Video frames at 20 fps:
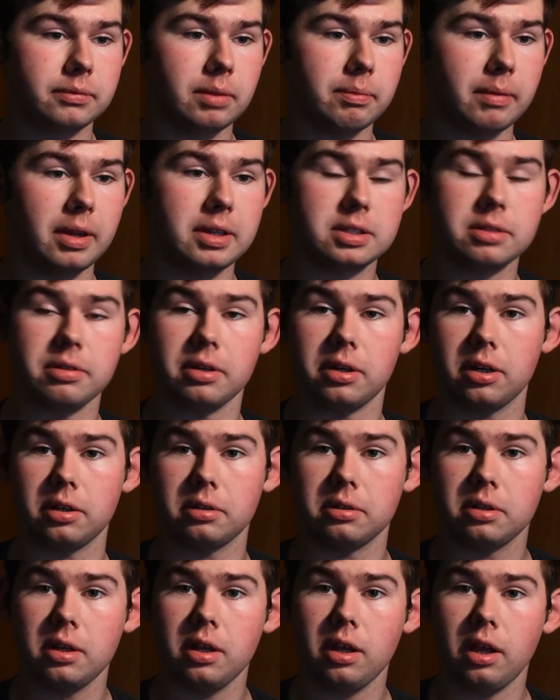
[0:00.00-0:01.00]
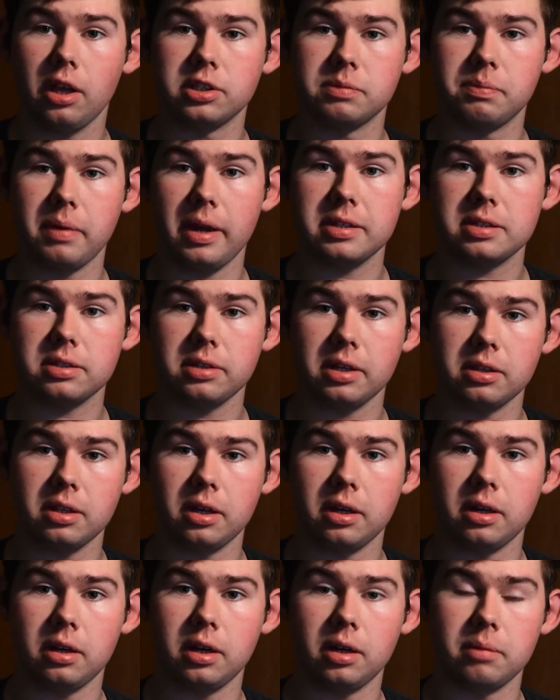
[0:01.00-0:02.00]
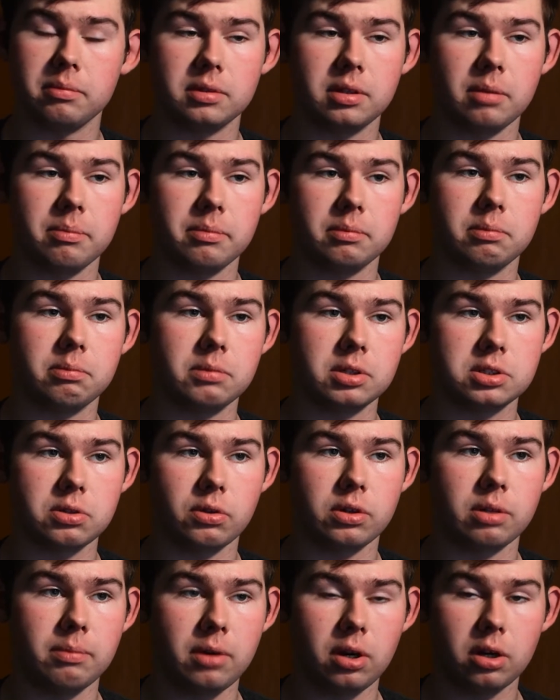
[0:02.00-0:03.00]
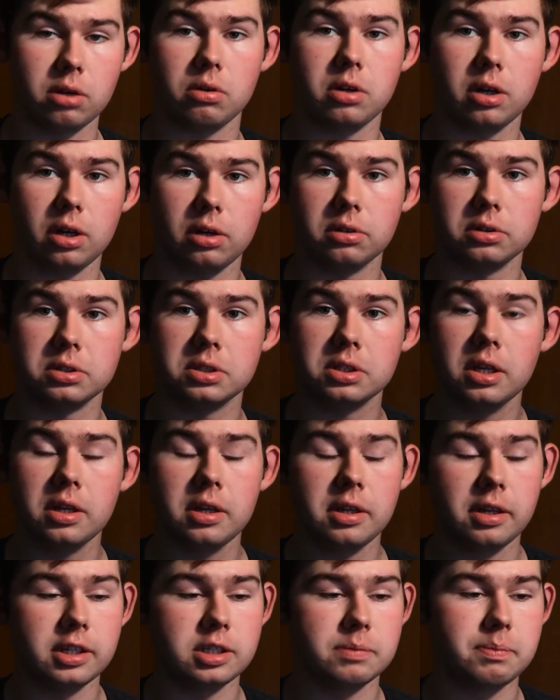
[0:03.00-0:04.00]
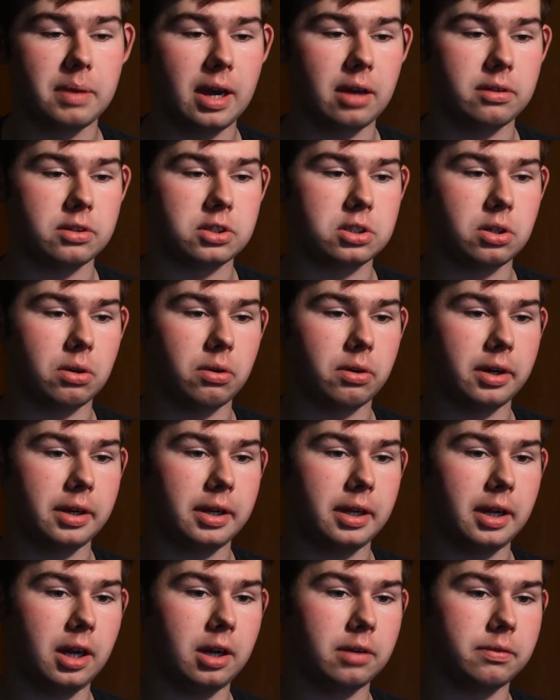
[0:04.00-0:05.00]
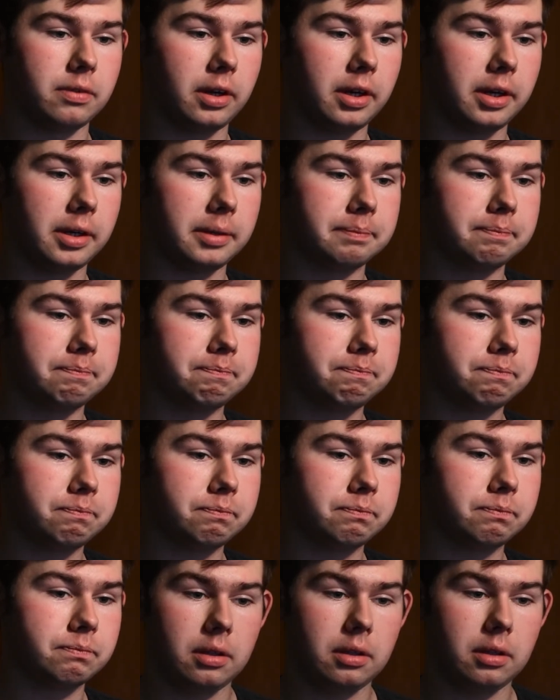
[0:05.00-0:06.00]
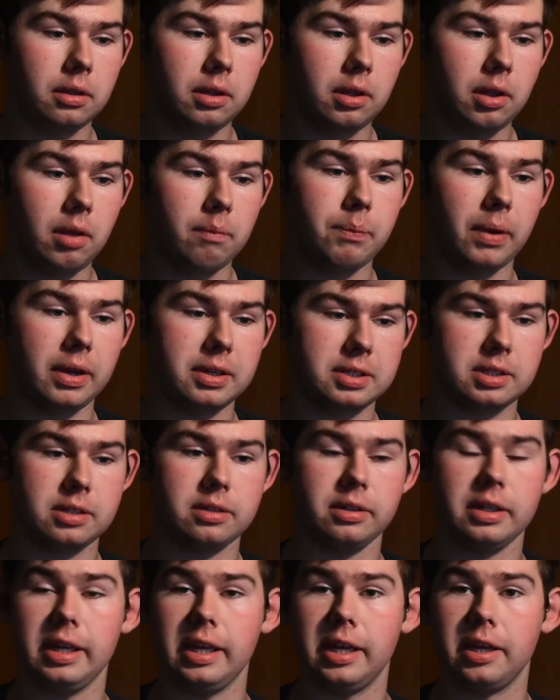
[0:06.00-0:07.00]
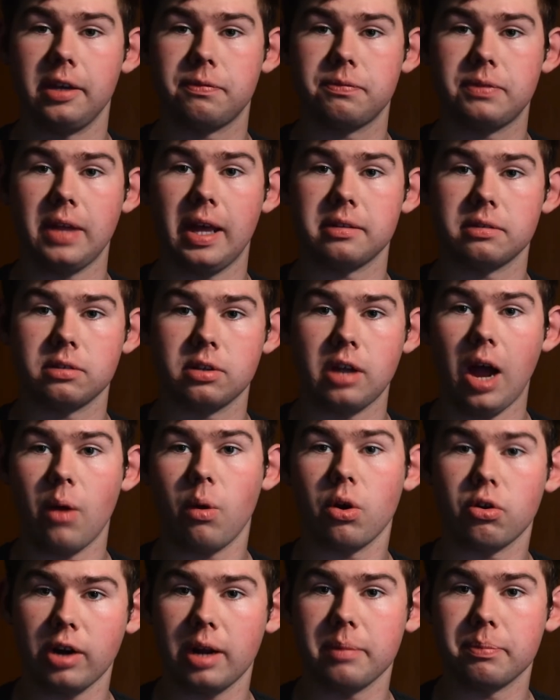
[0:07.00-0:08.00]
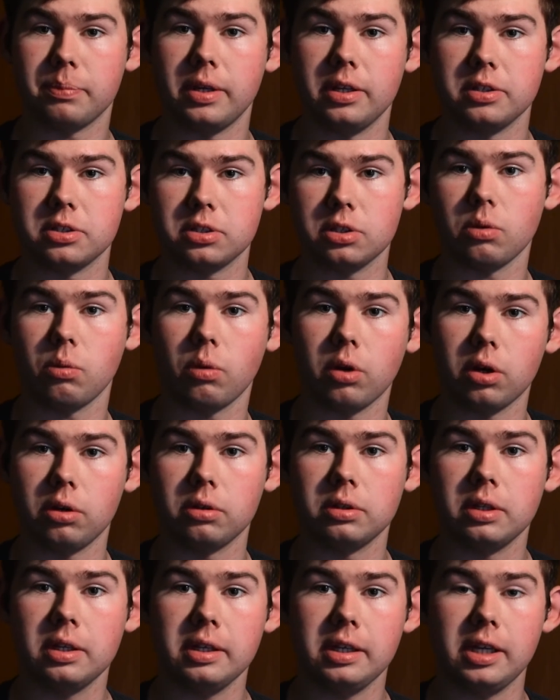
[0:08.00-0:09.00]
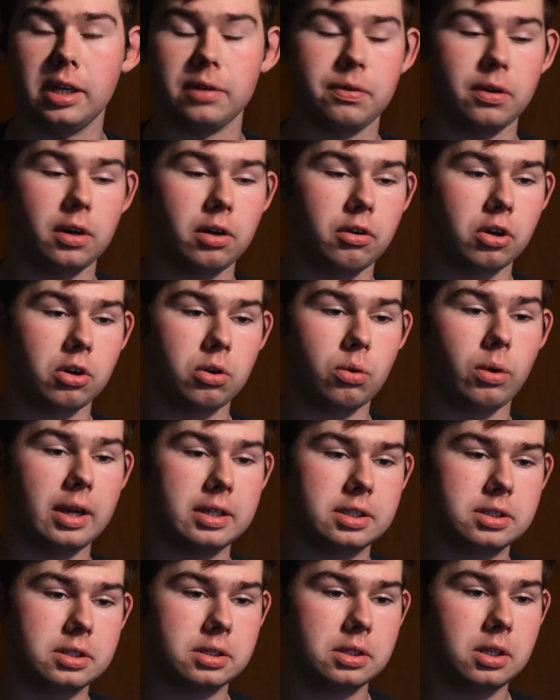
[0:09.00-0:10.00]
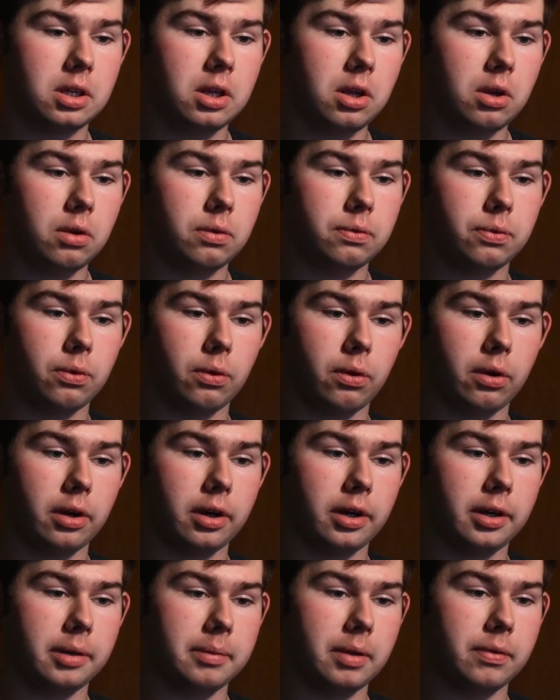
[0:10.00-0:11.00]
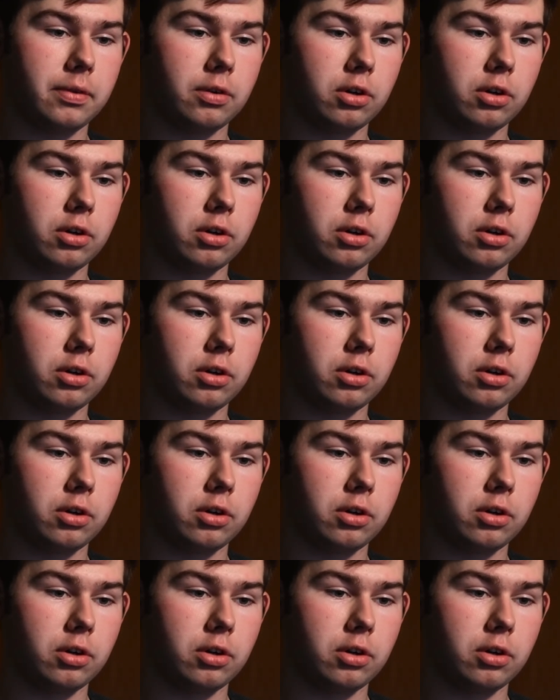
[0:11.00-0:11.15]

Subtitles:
basically her is basically the story of the miracle goes is about the story of basically if that God will grant peace to the world if her requests for